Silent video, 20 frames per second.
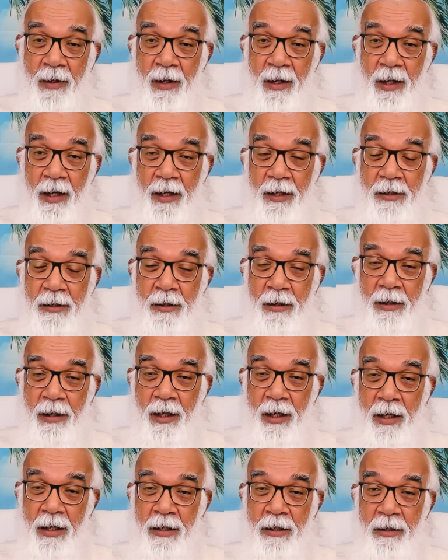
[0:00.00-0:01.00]

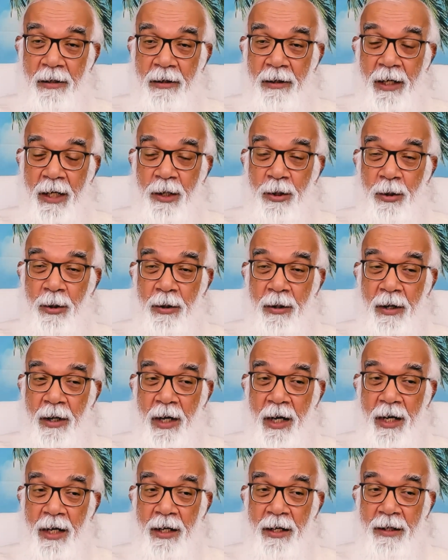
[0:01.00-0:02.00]
Intellect
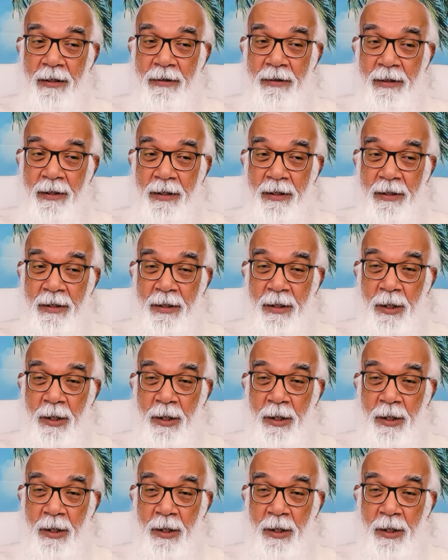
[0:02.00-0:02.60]
recognizes